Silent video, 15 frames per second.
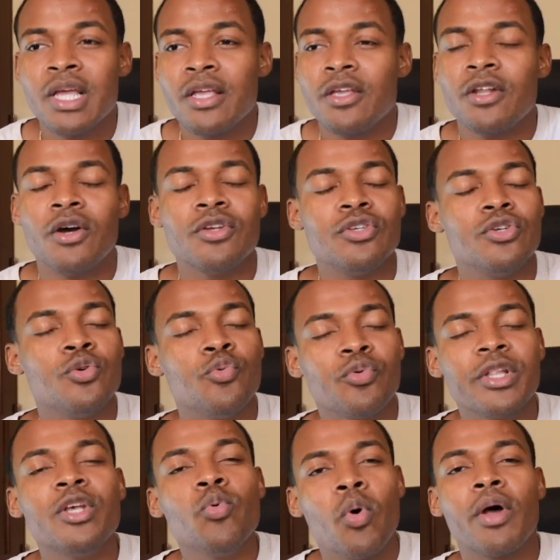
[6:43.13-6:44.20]
You know, you
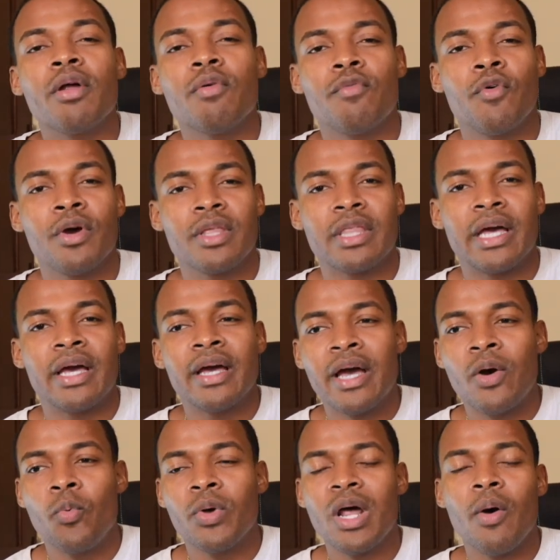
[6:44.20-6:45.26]
really want to avoid that.
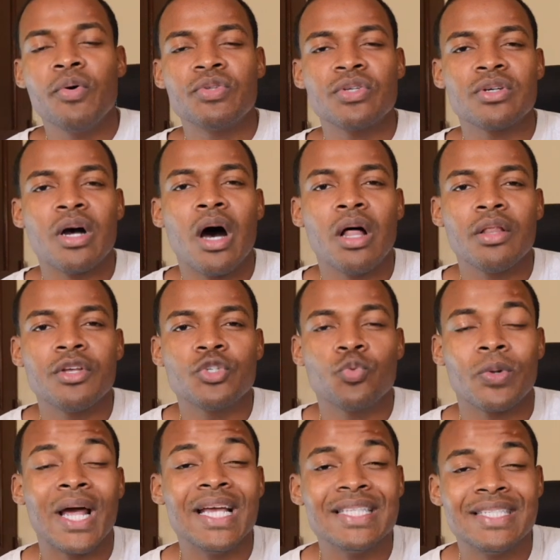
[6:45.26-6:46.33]
And when I was in college,
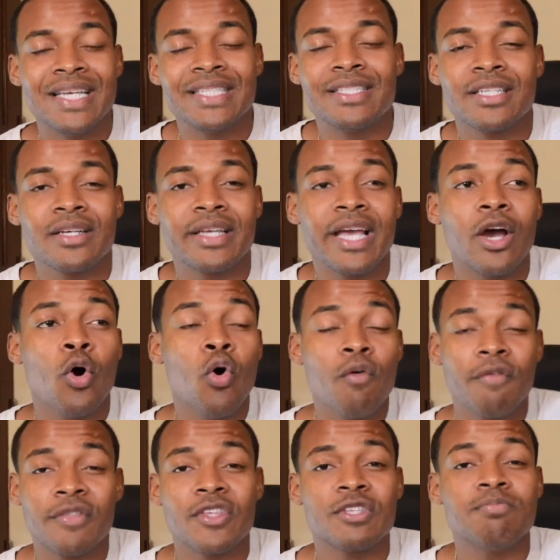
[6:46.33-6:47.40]
what I did to get
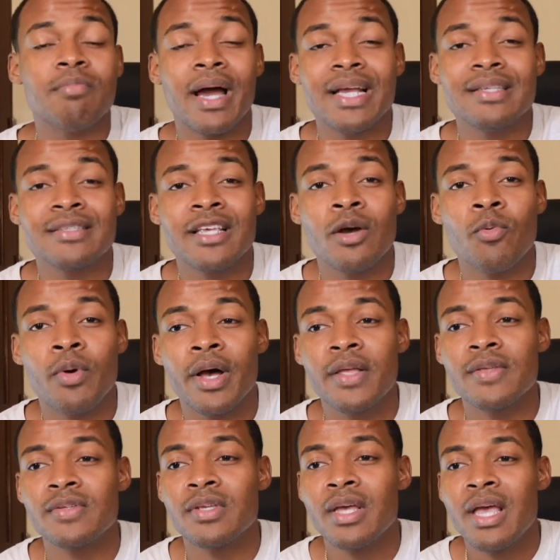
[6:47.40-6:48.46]
over this mindset
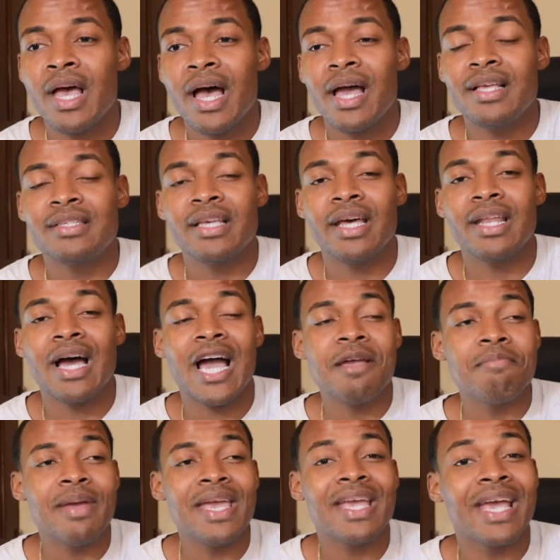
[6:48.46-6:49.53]
was I said I
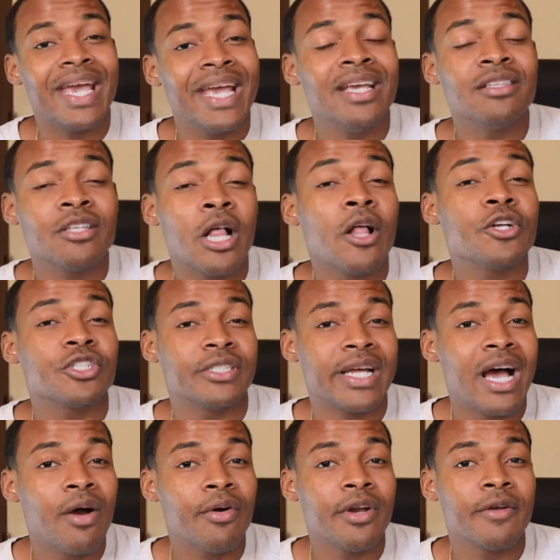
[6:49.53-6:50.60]
make eight dollars an
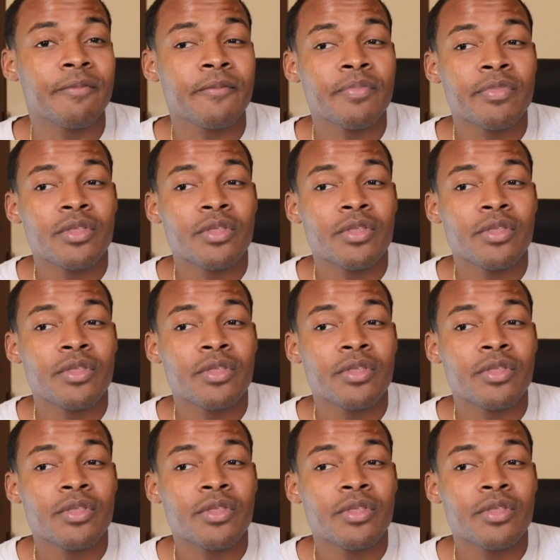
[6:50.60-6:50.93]
hour.